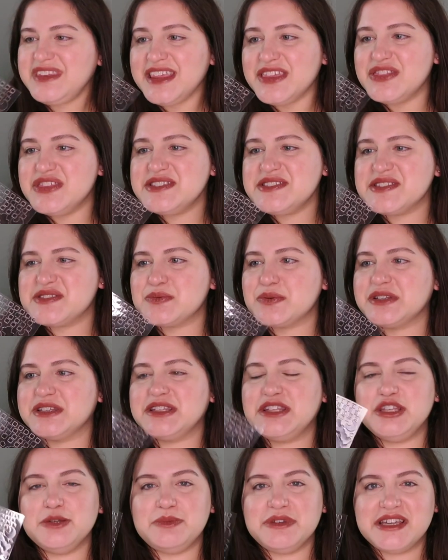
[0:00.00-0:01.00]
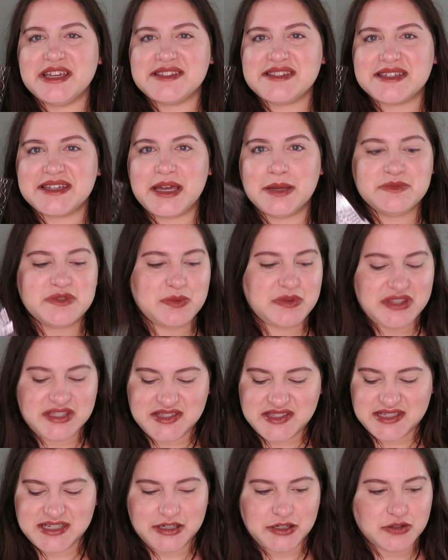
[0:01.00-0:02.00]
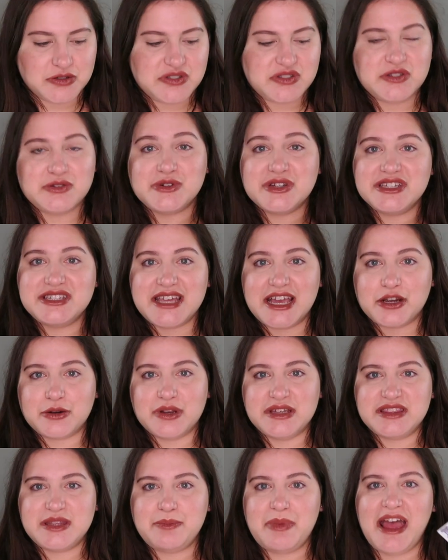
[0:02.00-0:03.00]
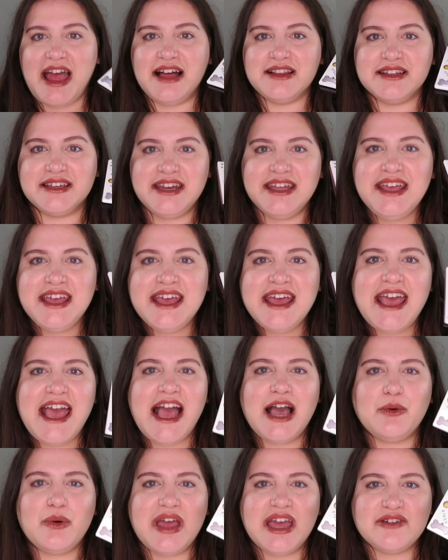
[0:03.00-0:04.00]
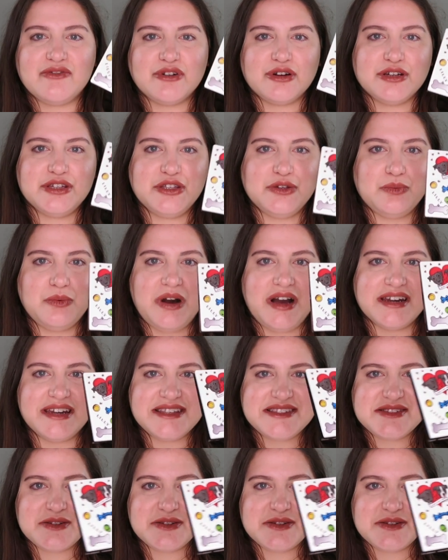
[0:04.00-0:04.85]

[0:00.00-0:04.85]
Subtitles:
This is really cute because it comes with a sticker, so you could decorate the palette however you want it.